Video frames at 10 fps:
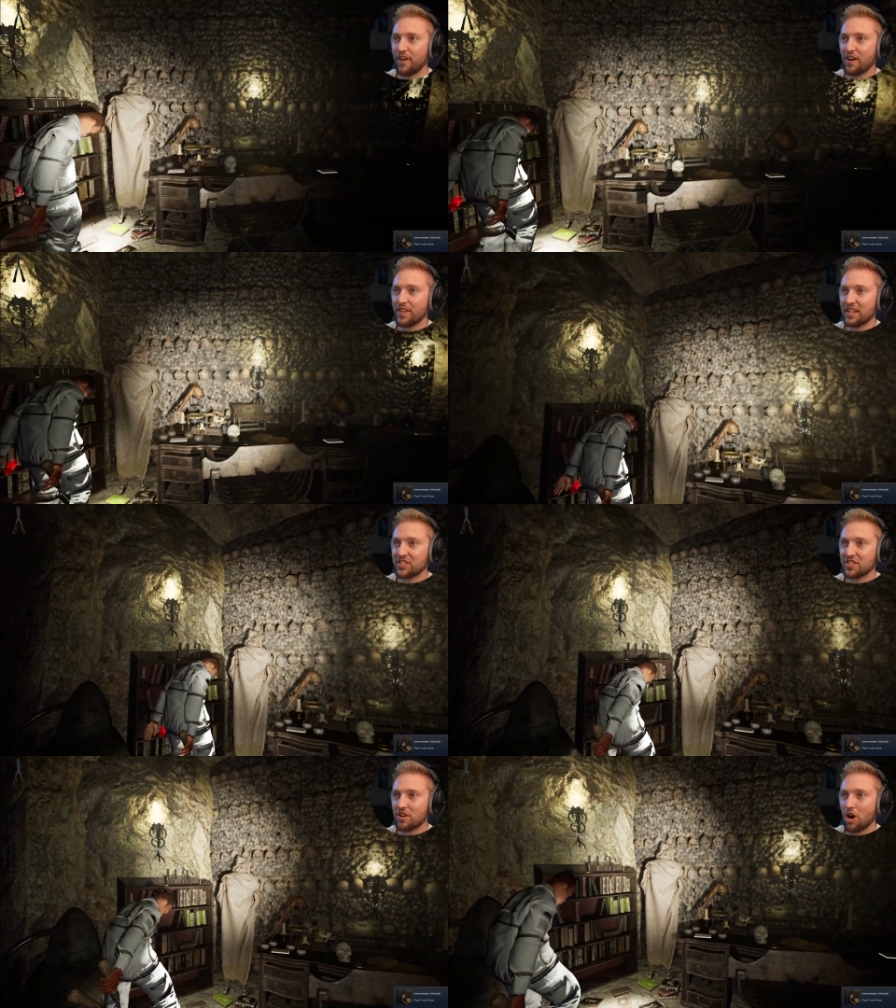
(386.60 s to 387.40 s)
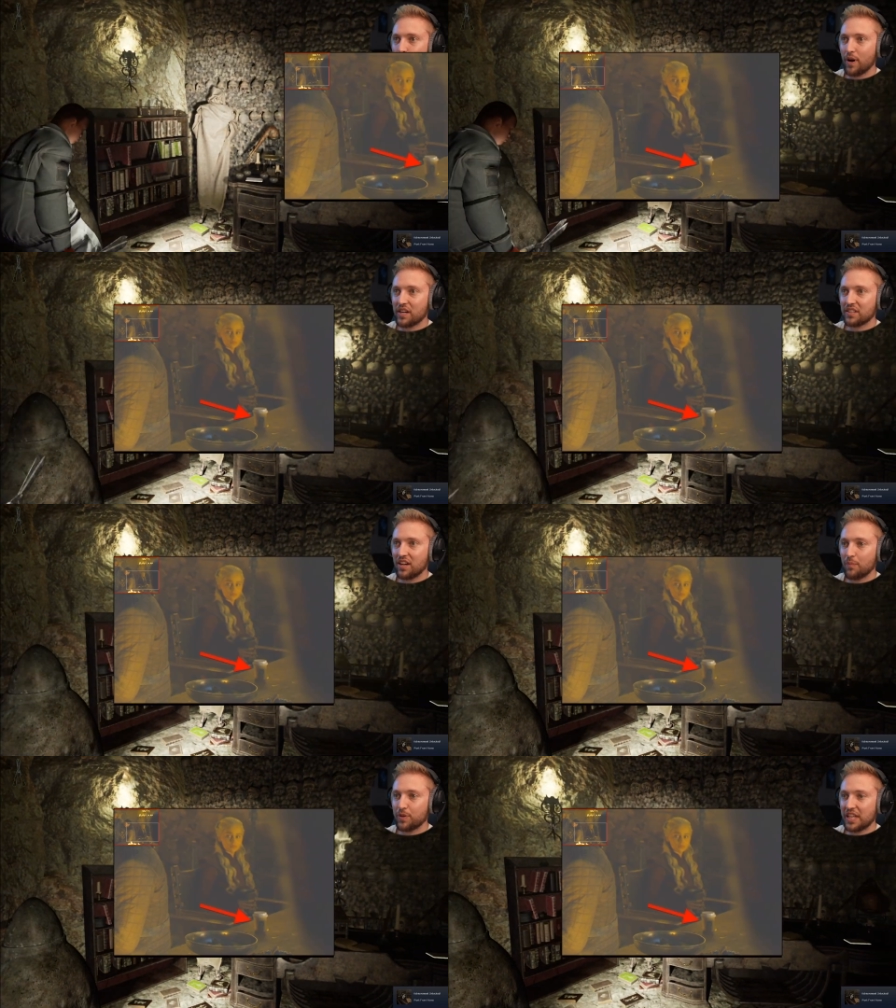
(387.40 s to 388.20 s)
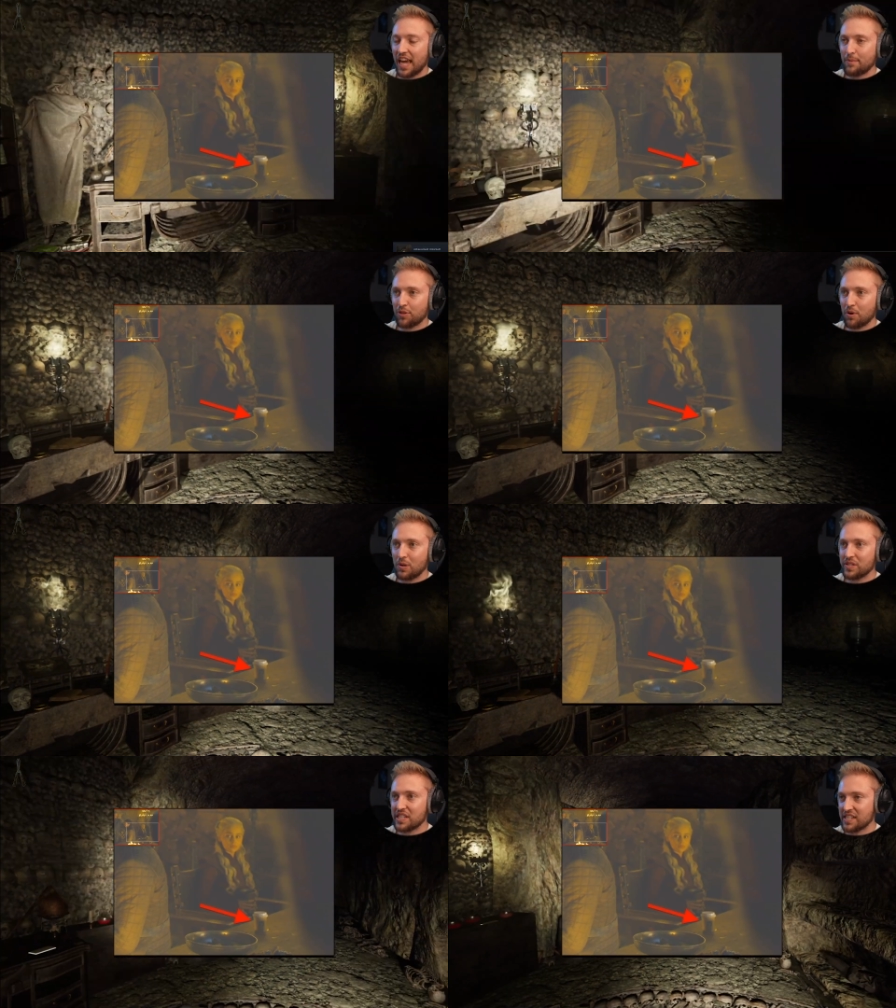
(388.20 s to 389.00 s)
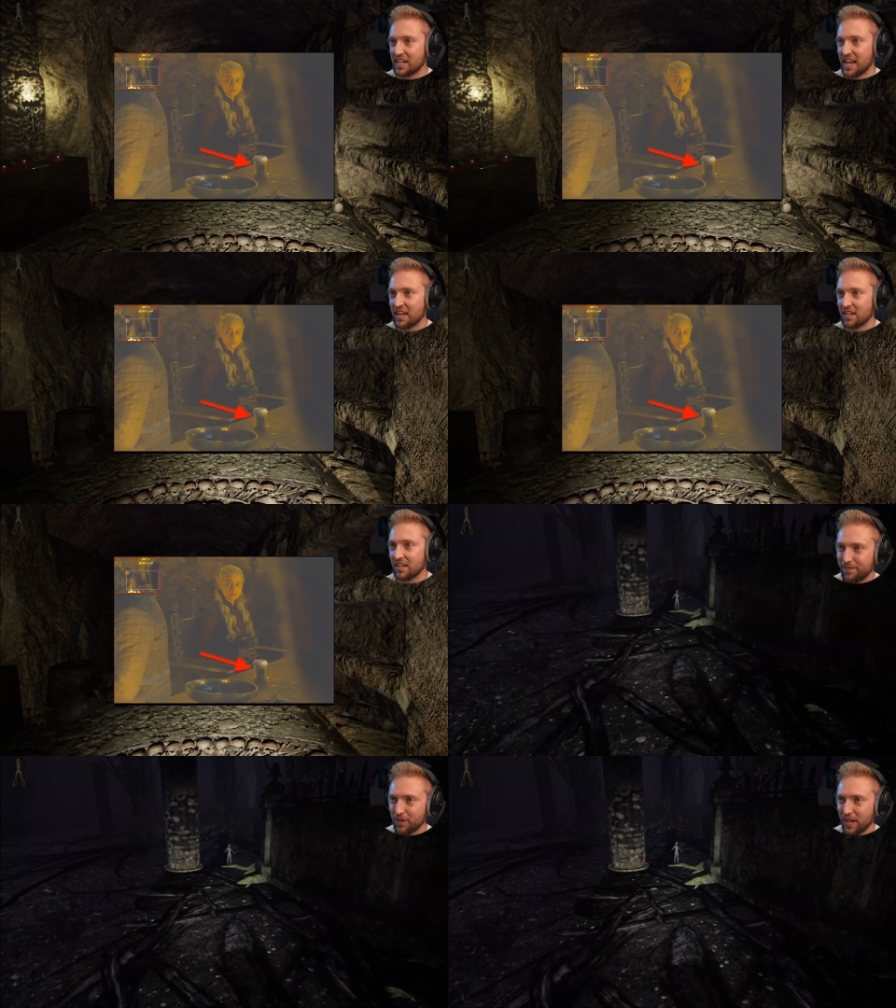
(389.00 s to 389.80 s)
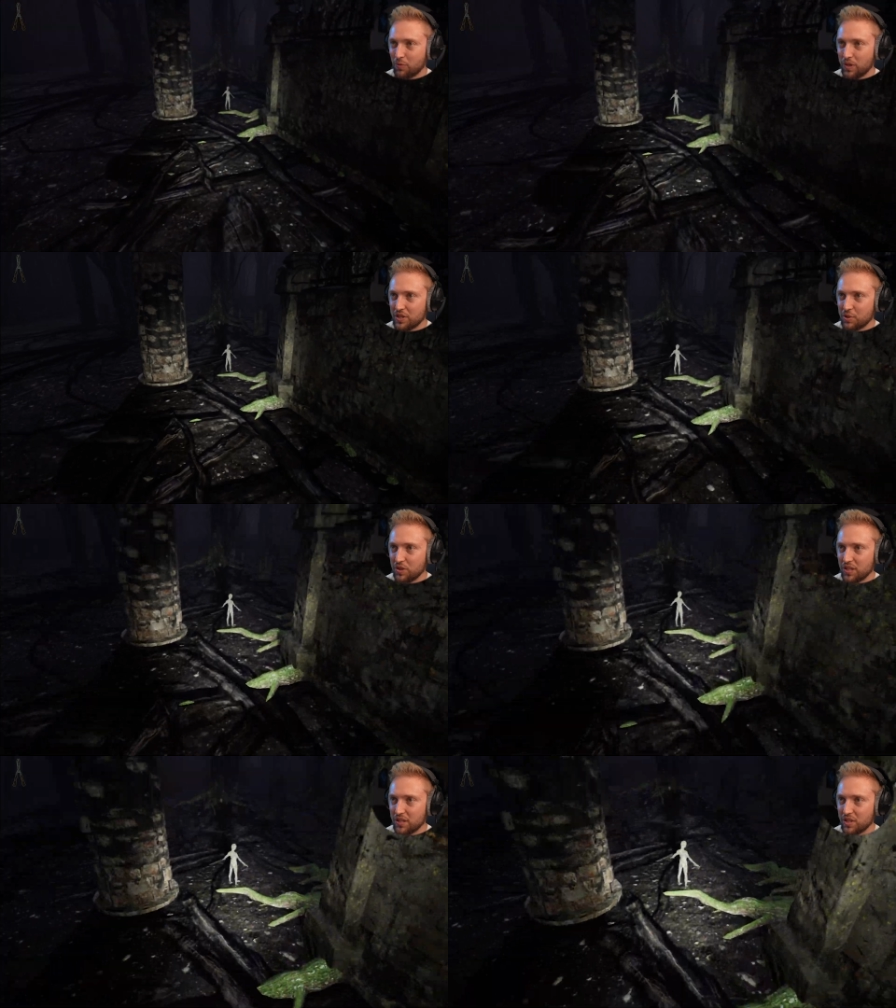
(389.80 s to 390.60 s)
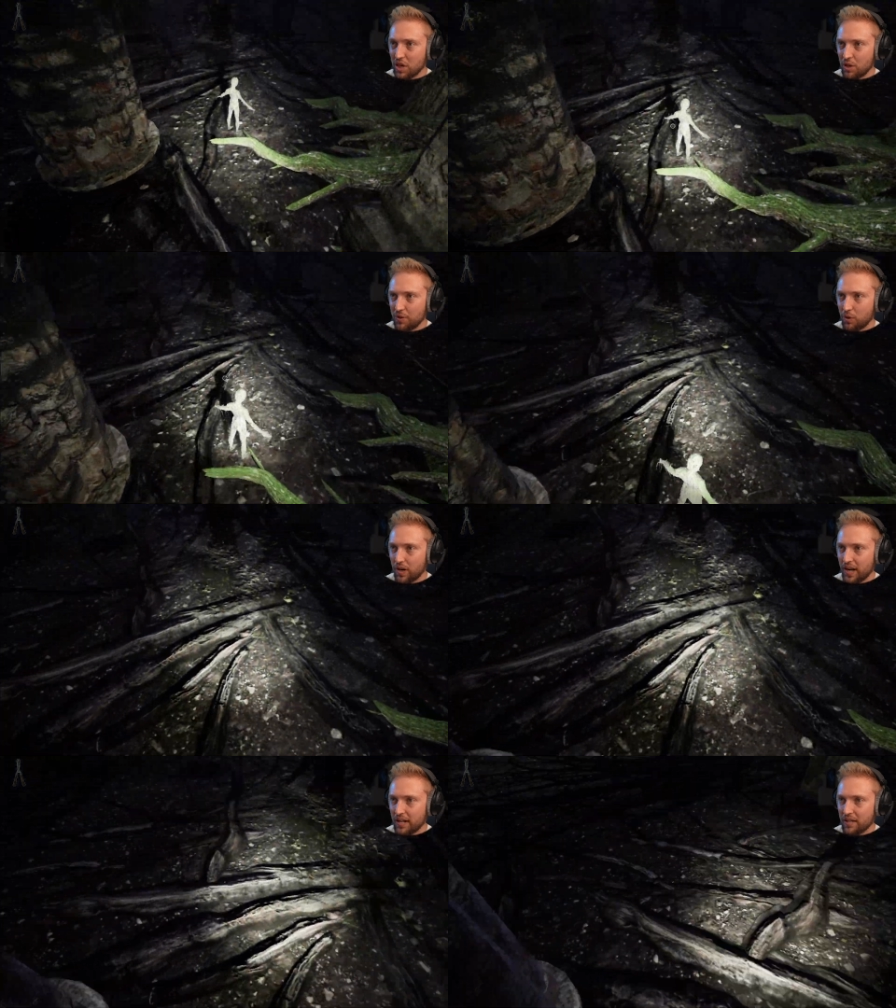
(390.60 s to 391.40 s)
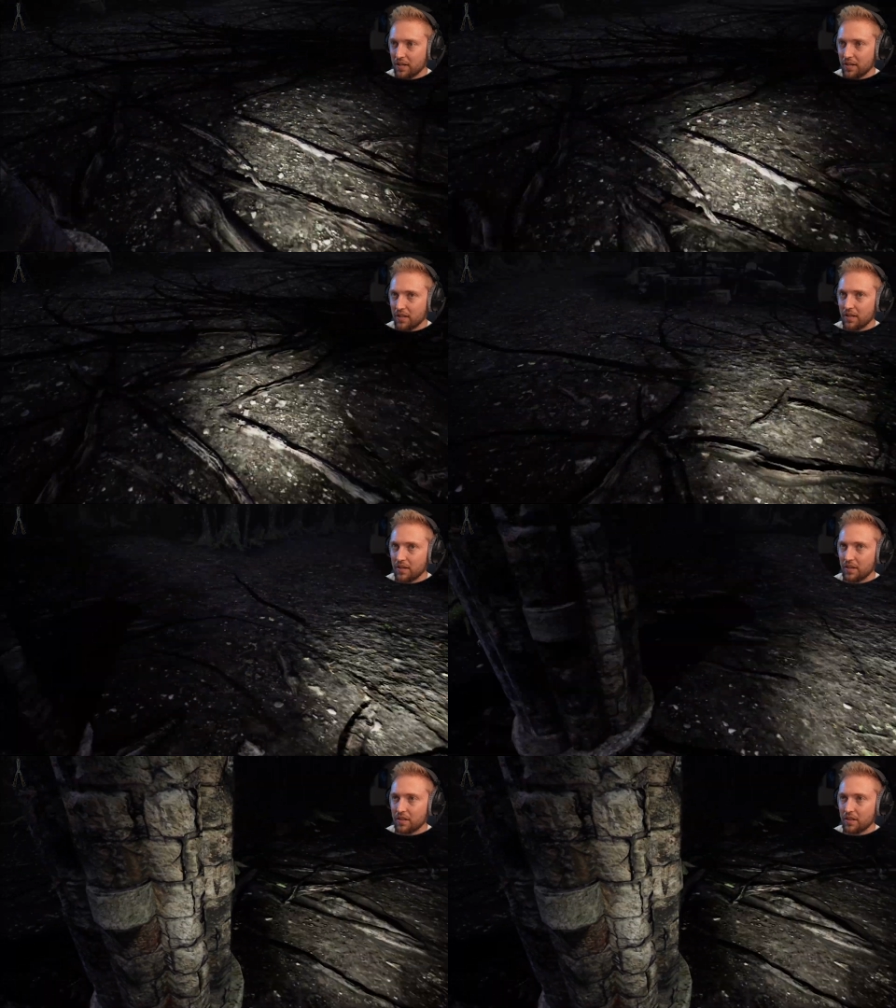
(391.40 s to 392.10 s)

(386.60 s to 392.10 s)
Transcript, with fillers: they found that Starbucks cup in the Game of Thrones Season 8. I feel like we do need the doll though, right? I have